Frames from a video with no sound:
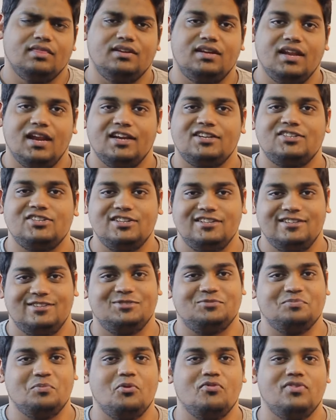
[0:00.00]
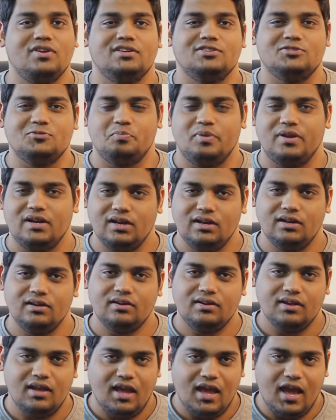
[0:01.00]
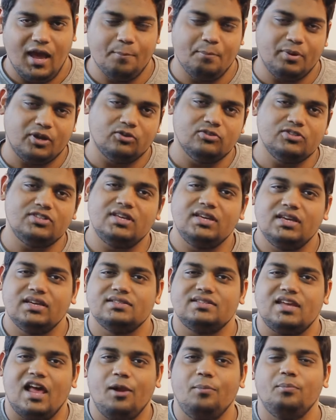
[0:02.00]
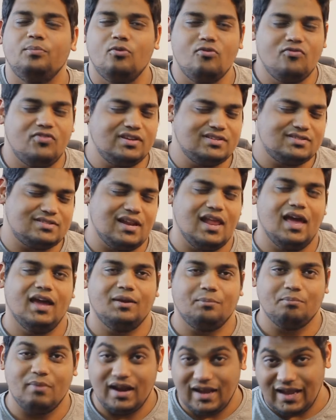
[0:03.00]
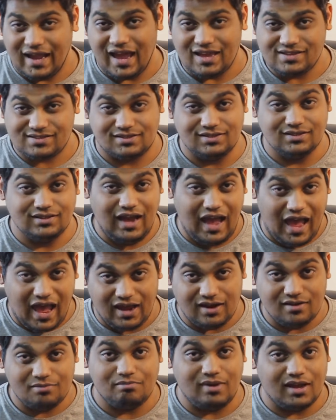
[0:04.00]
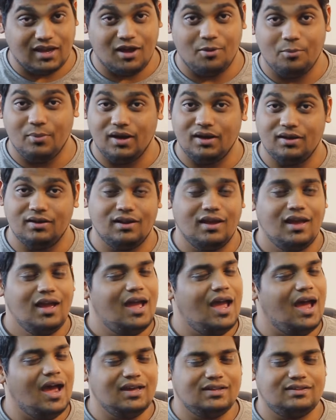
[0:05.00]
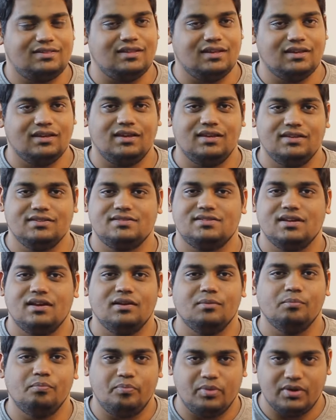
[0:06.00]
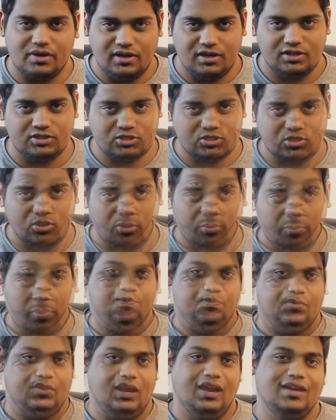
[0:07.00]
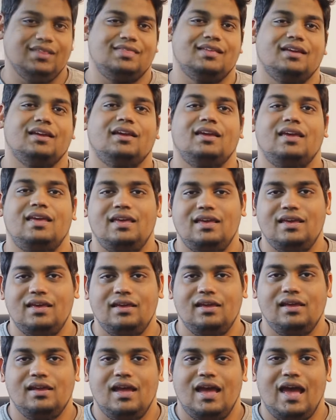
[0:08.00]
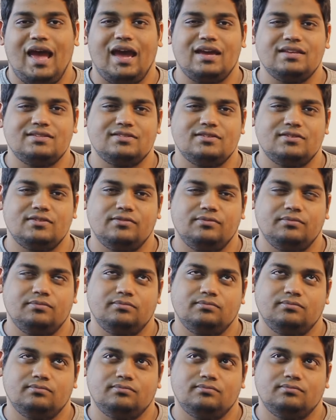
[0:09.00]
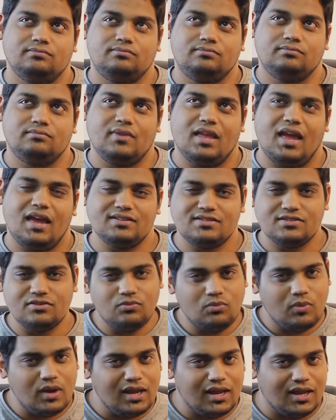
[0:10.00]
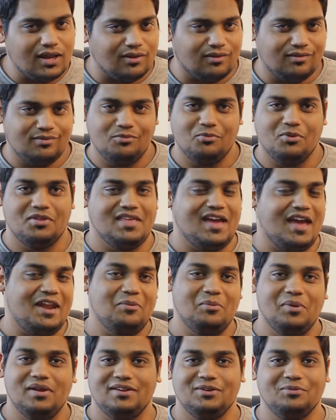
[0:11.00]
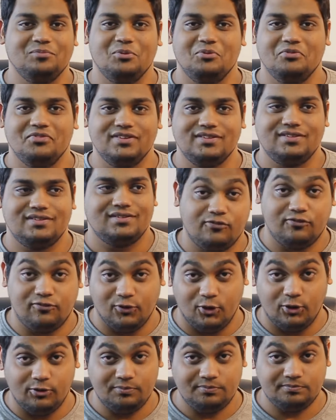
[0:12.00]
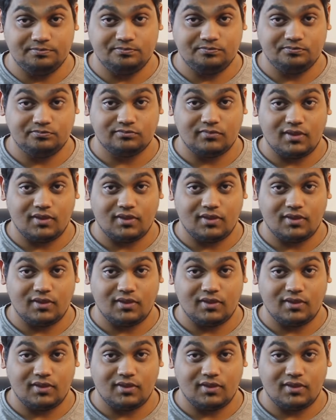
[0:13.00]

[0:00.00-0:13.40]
The direction in this movie is brilliant, and because he has helmed movies like Madagascar and Megamind, I think he's done a brilliant job. I think he has a way with animated movies. Four,